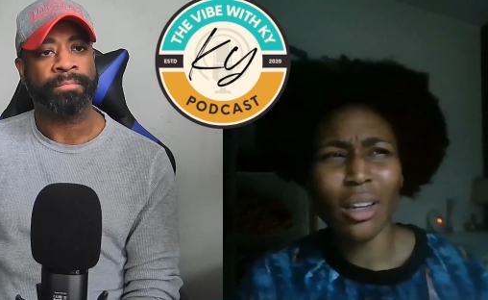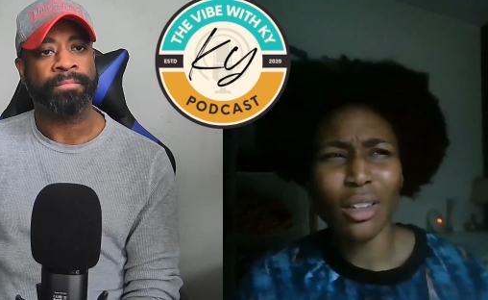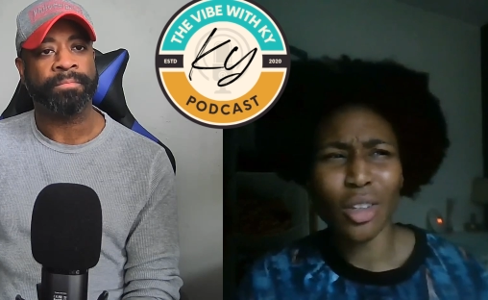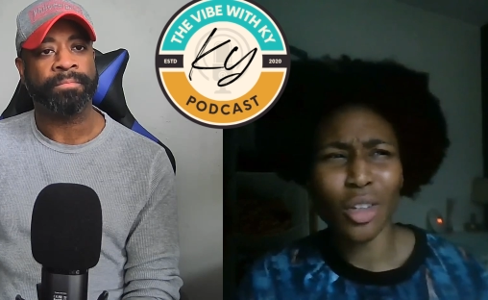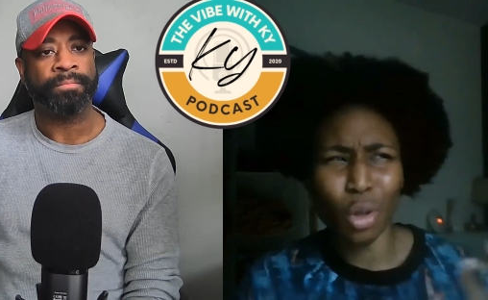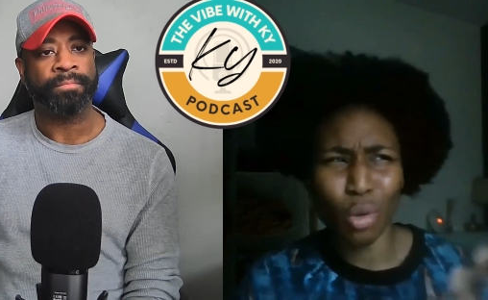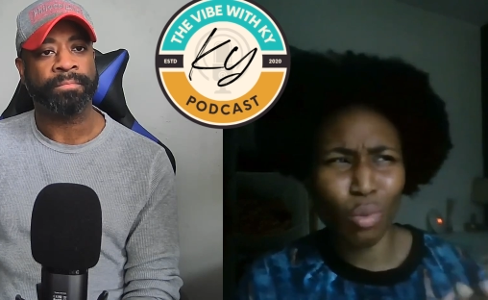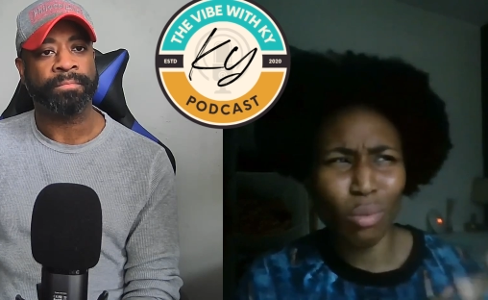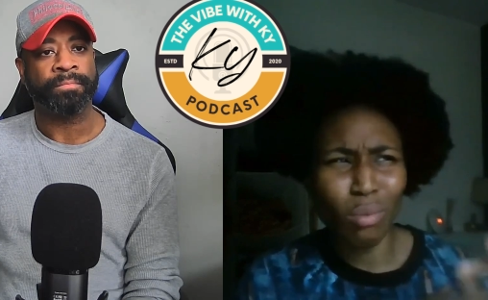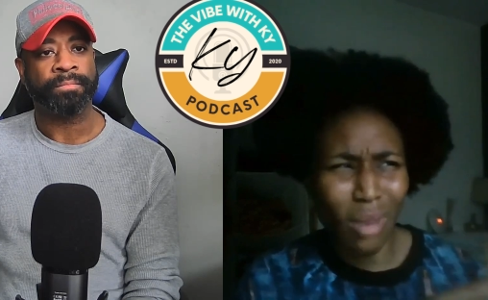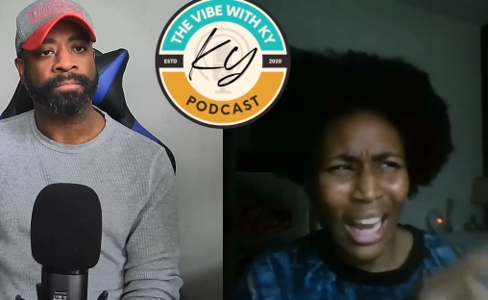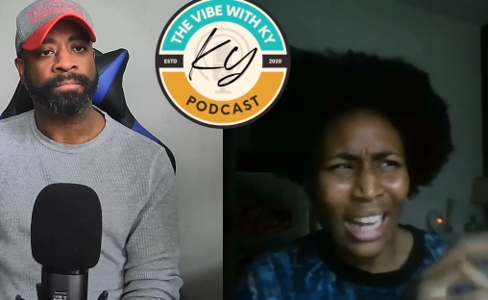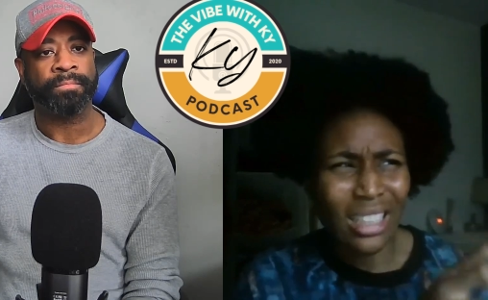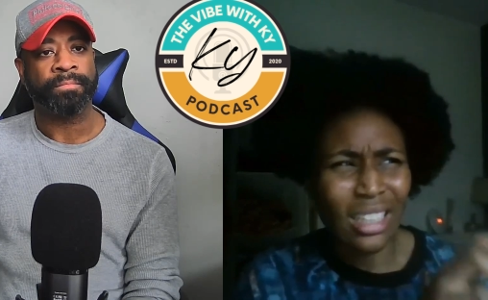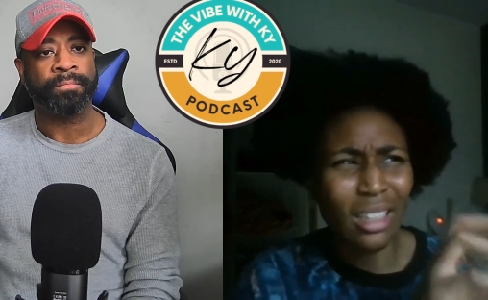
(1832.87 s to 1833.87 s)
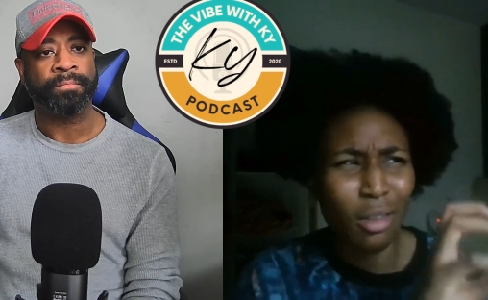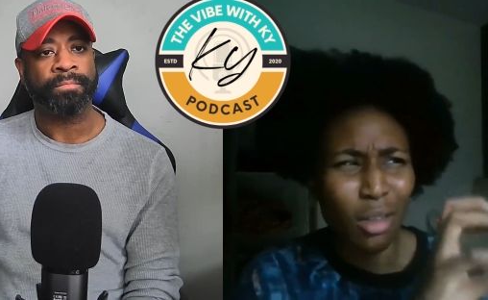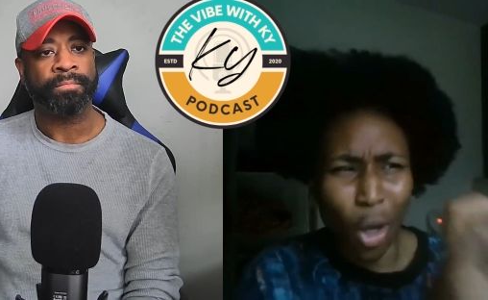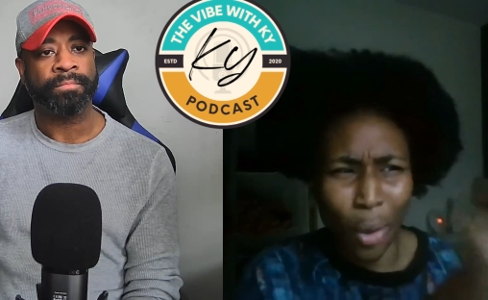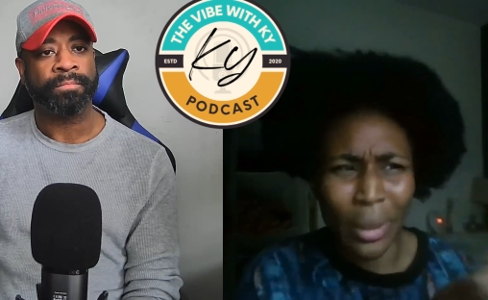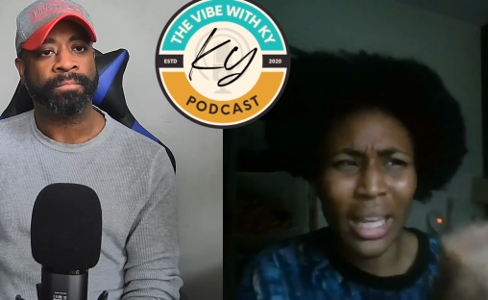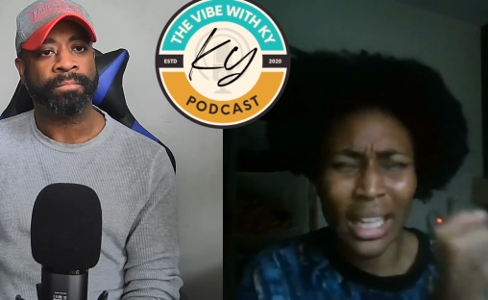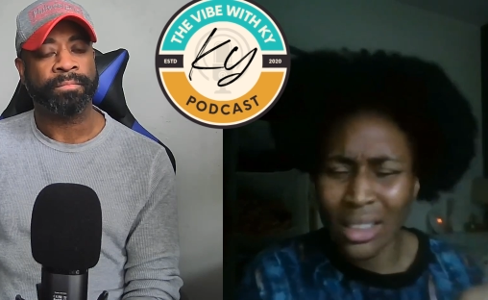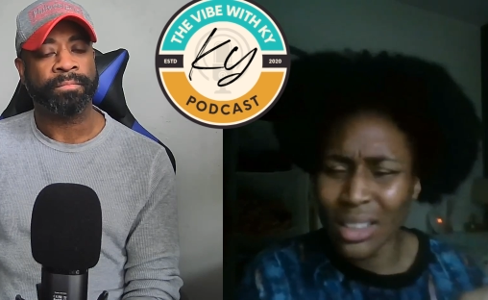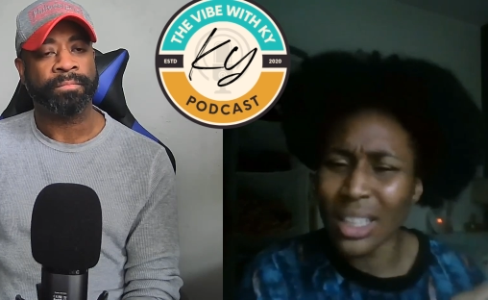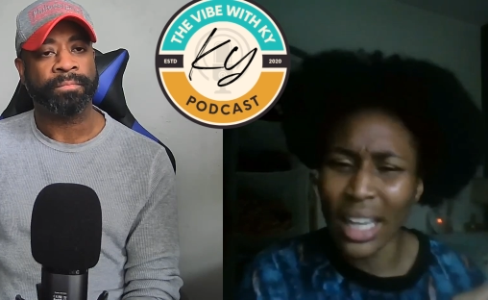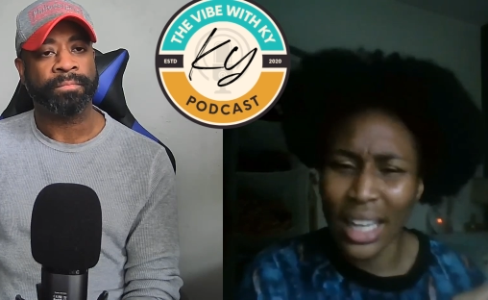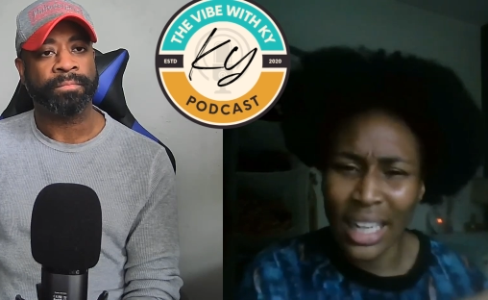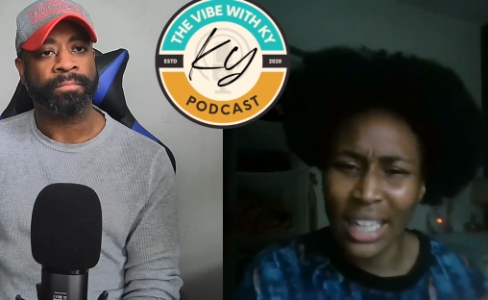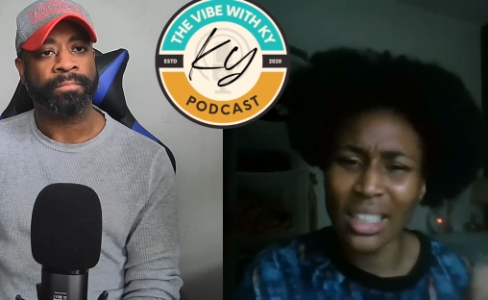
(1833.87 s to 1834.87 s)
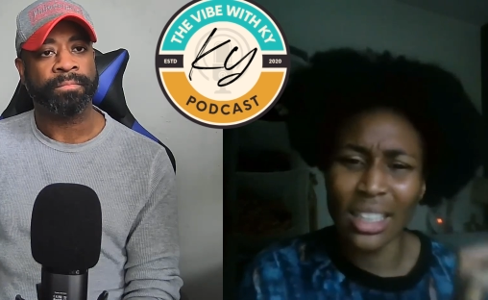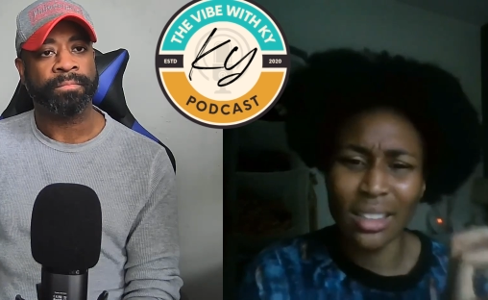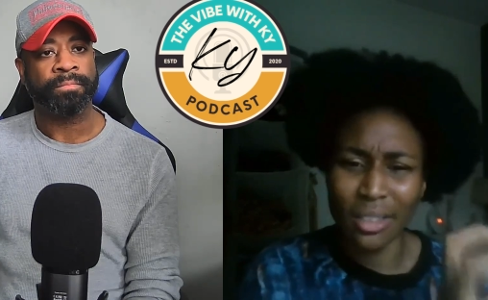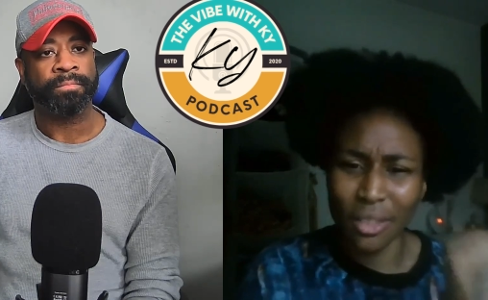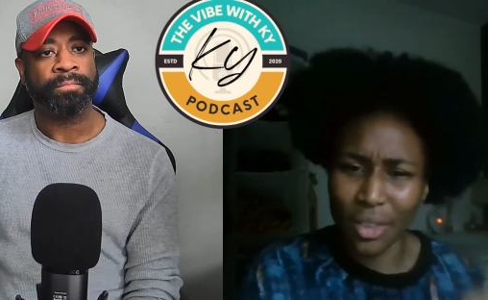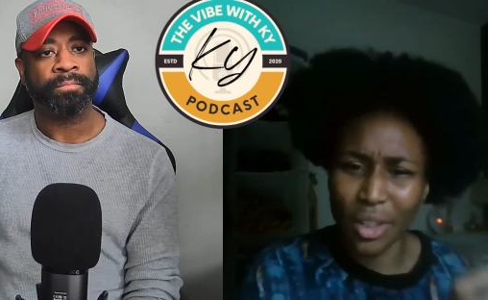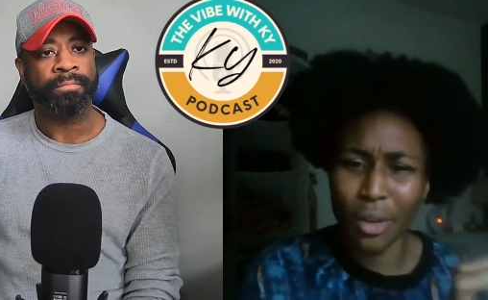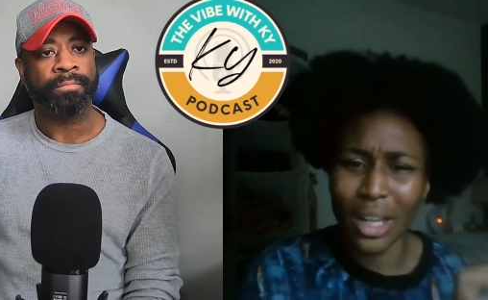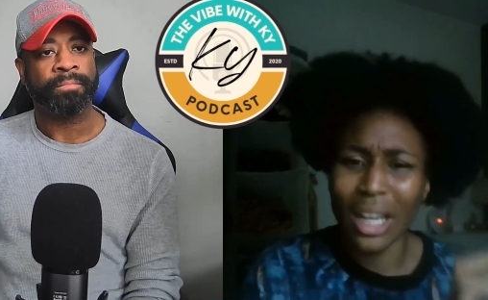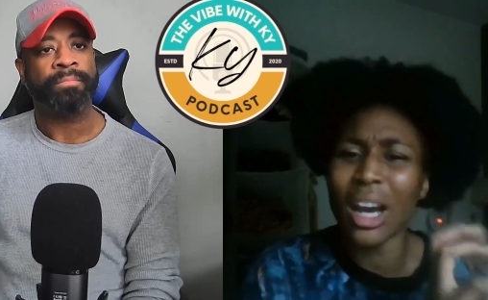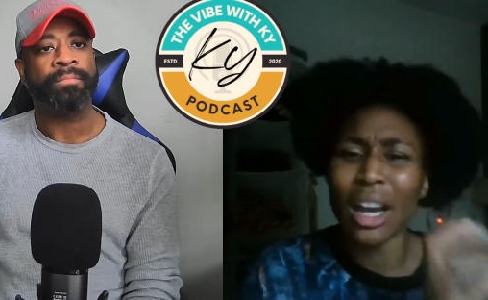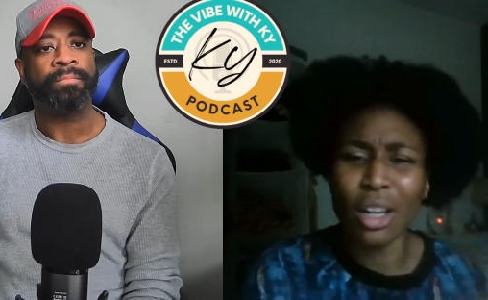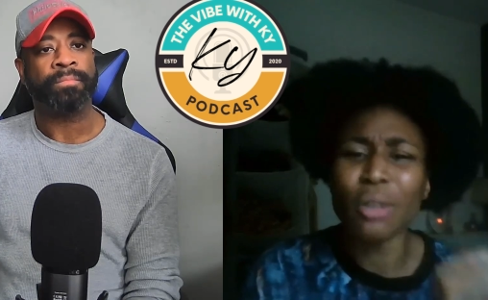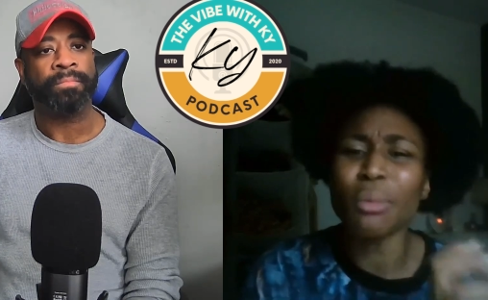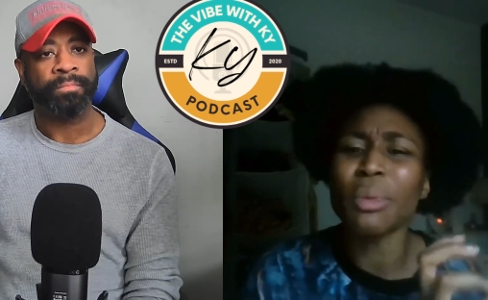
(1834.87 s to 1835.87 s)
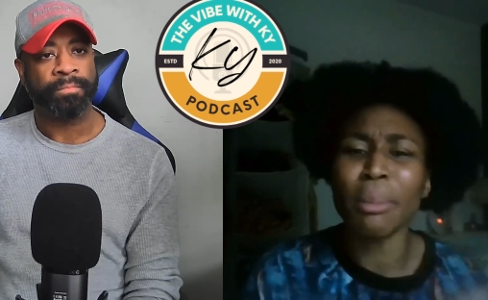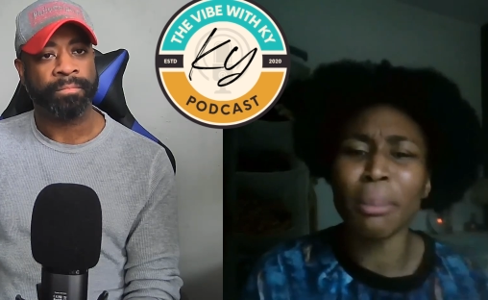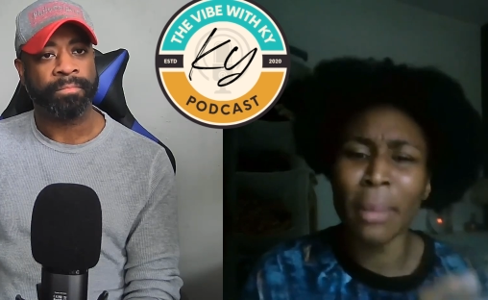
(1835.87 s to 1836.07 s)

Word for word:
Speaker 1: you know, actually going into the N H S and figuring out how can we